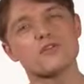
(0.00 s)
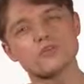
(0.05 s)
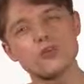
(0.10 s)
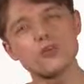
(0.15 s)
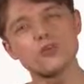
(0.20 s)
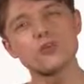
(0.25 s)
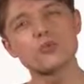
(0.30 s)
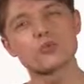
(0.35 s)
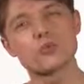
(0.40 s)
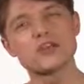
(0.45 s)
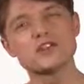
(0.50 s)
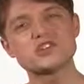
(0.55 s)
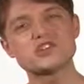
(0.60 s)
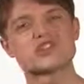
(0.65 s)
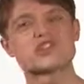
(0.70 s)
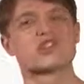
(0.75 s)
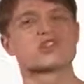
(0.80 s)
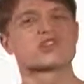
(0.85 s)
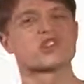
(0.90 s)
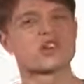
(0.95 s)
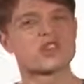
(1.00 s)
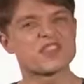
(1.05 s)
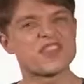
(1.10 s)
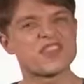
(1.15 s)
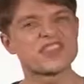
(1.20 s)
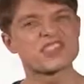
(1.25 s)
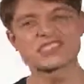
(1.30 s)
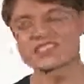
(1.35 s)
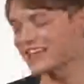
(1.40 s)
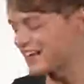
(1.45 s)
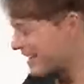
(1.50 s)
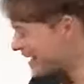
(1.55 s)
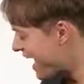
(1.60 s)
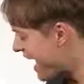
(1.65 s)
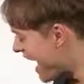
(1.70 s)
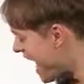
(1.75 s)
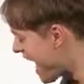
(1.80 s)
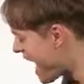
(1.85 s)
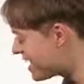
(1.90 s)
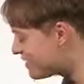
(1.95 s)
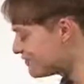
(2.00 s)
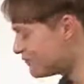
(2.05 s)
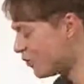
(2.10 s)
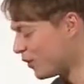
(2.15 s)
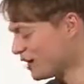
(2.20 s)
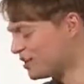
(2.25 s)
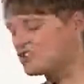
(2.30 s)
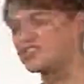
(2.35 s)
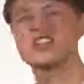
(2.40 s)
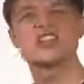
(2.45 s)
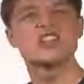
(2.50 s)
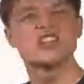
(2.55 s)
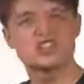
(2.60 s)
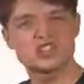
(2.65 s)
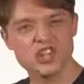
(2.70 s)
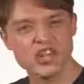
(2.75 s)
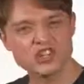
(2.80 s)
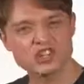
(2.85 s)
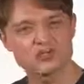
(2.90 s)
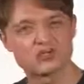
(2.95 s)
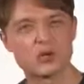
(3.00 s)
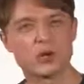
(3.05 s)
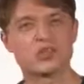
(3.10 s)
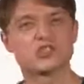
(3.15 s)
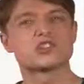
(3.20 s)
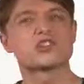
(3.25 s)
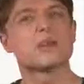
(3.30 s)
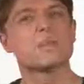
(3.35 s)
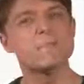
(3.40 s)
Vocal registers are things like head voice, chest voice,